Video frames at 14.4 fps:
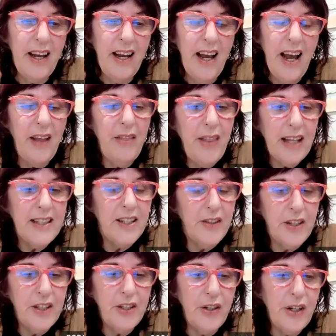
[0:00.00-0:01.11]
And that's
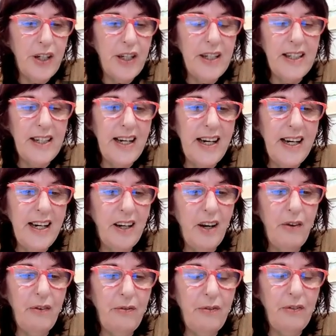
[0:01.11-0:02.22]
the certainty
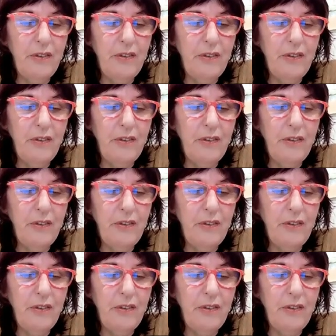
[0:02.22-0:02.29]
of